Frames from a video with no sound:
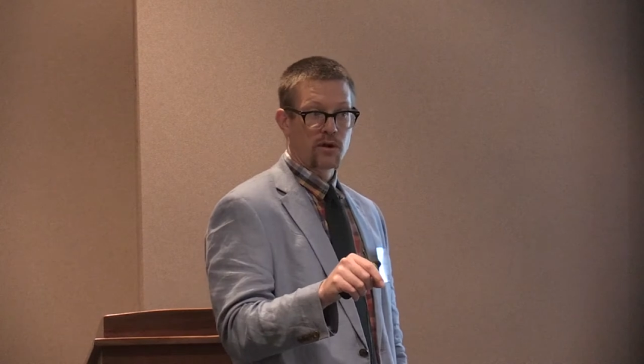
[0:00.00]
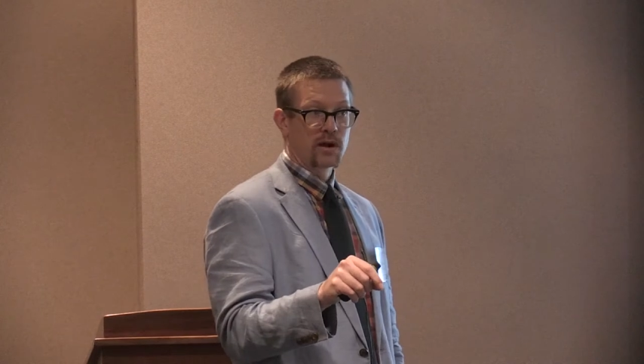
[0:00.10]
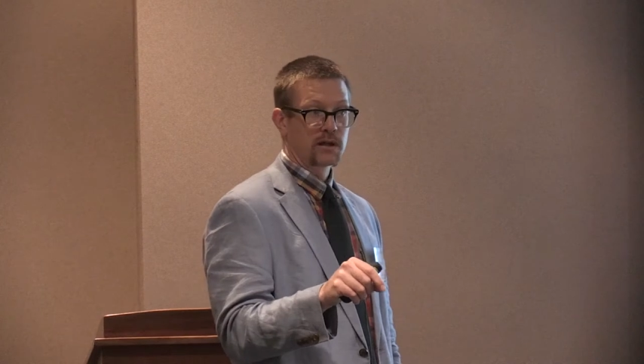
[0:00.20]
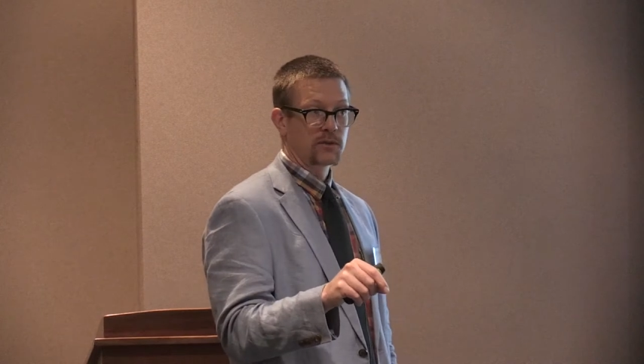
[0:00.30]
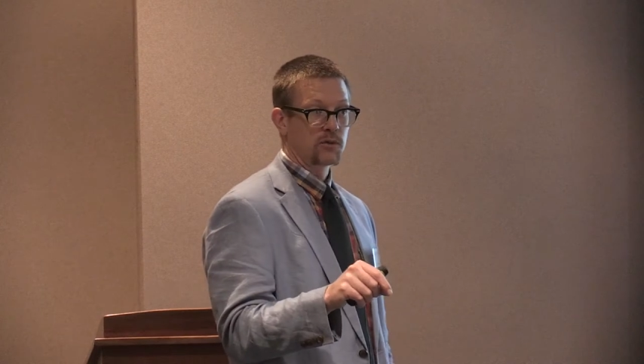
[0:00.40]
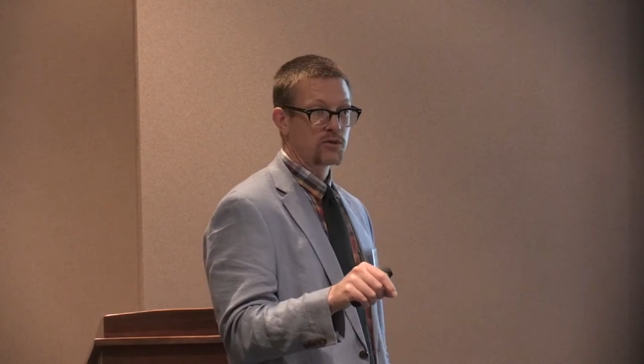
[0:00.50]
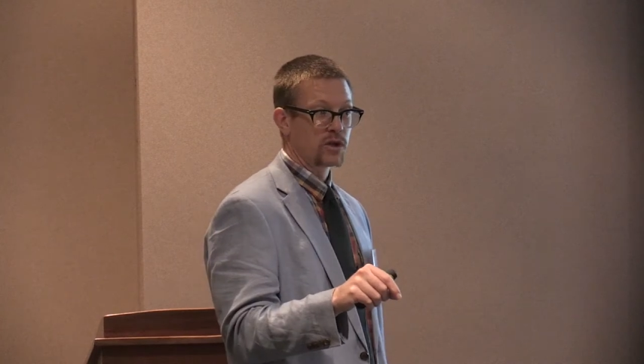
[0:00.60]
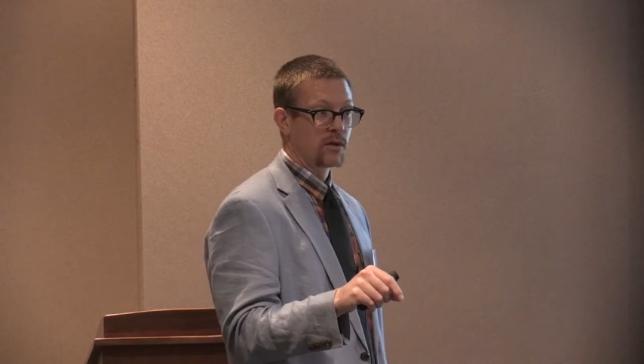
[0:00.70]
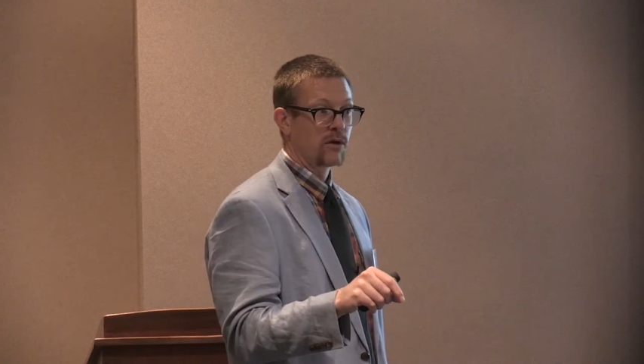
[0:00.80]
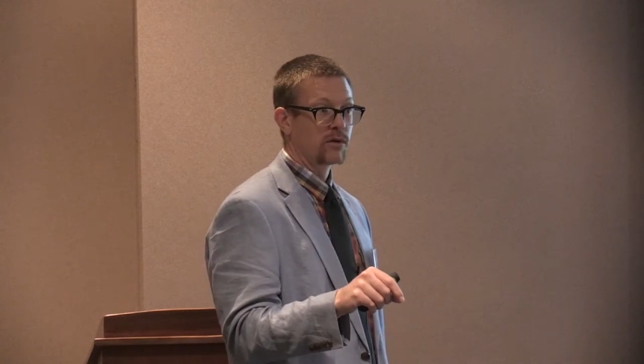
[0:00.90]
product through
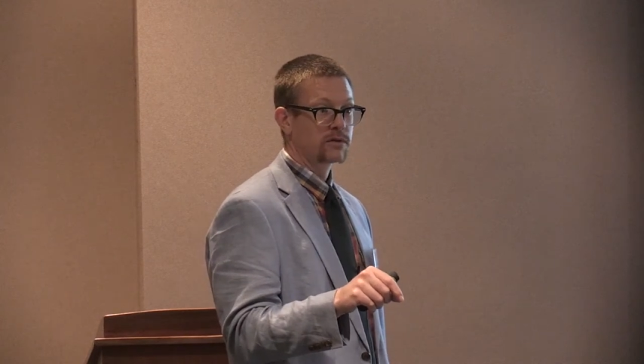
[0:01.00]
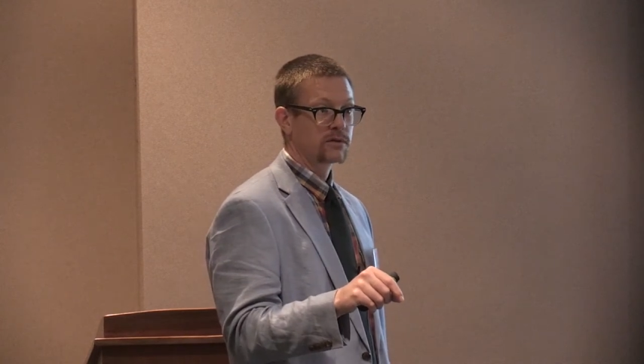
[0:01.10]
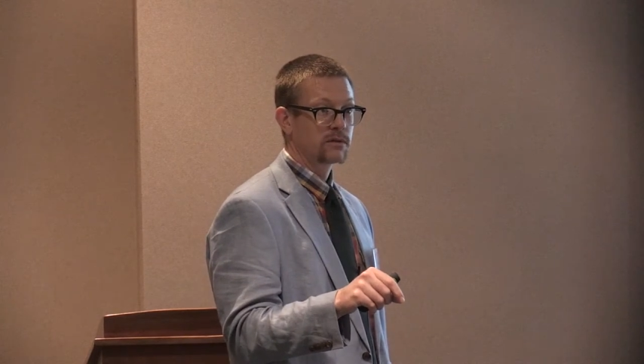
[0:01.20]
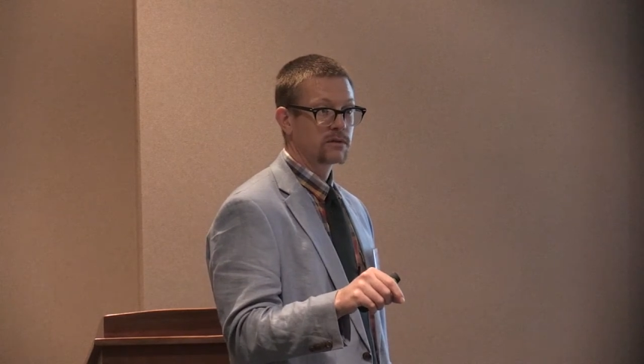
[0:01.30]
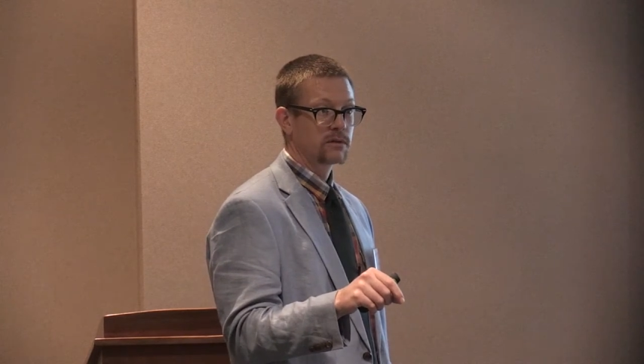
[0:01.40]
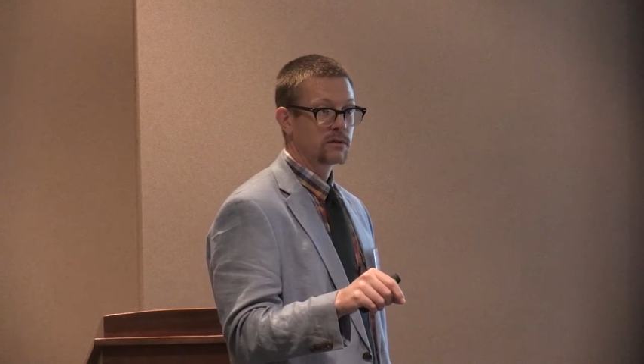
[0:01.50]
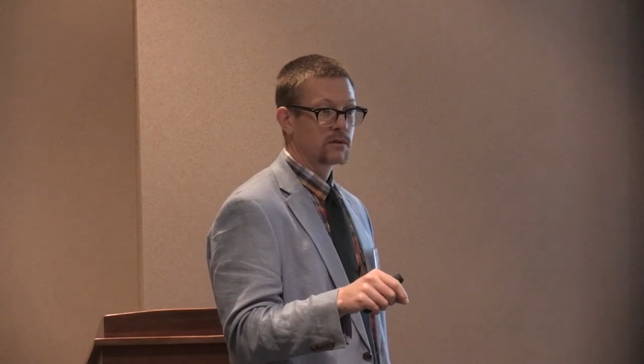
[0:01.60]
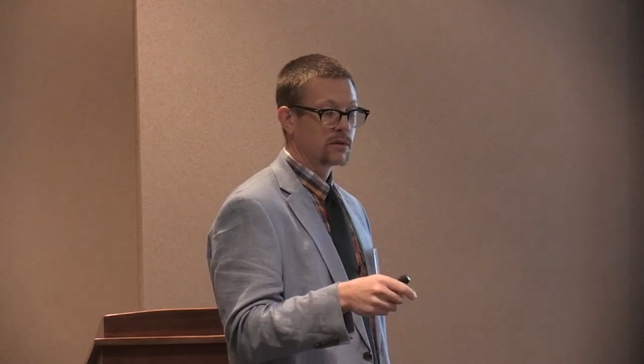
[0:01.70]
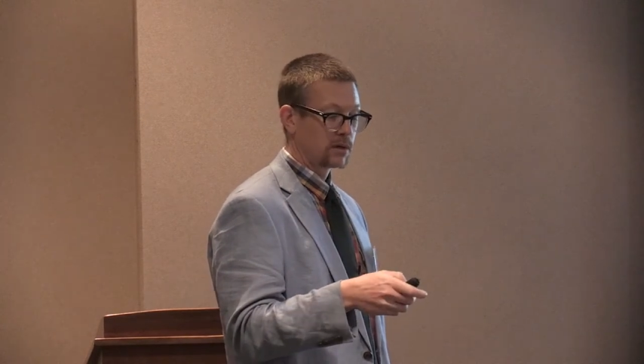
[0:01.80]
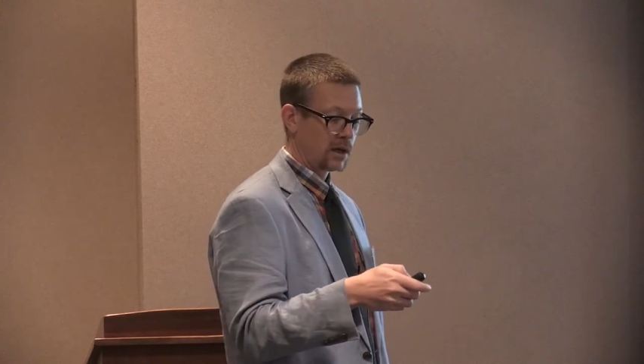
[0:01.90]
GMOs.
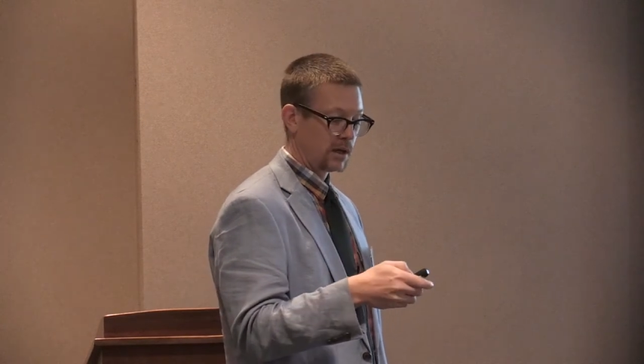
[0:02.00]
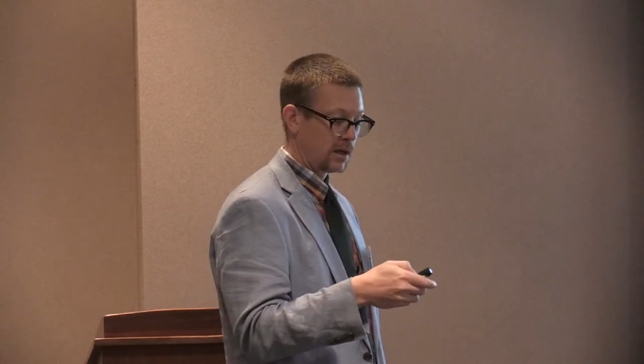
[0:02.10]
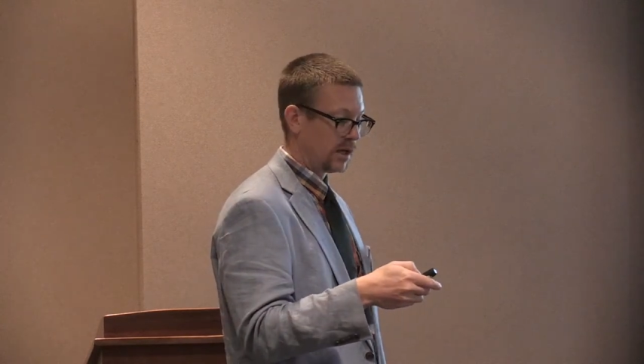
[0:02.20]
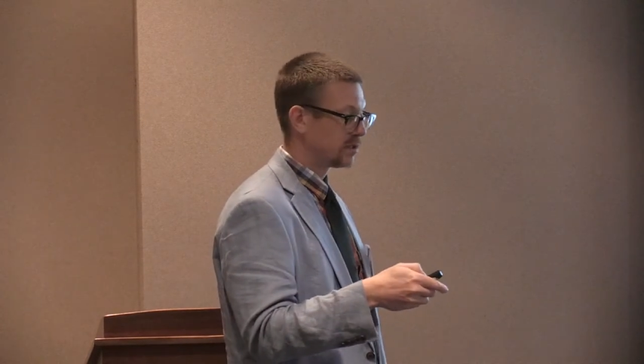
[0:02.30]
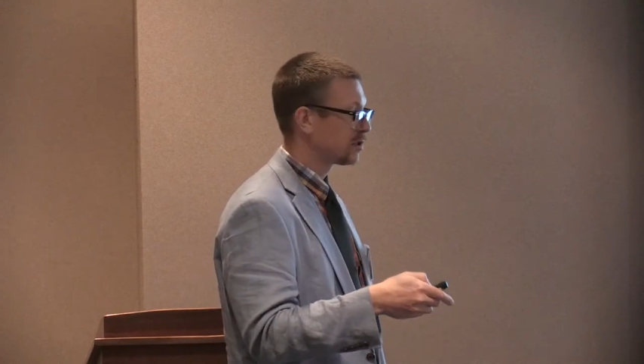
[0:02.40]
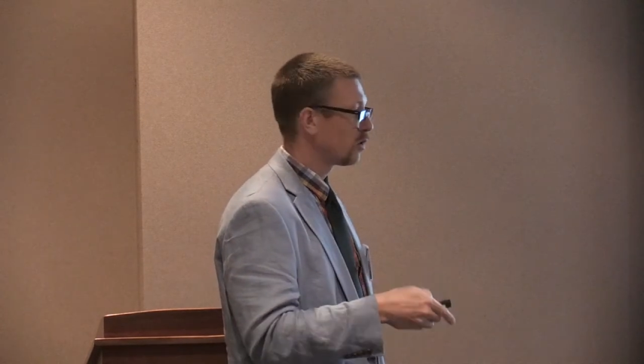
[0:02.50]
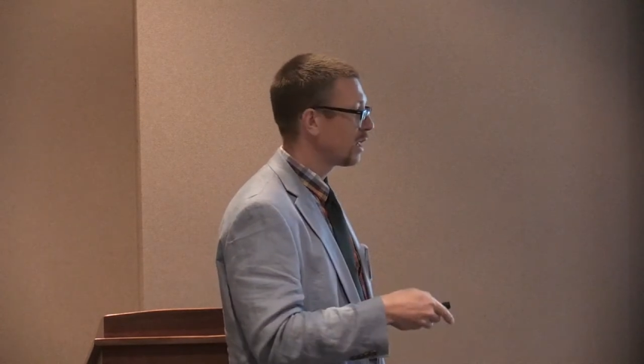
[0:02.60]
Okay? And so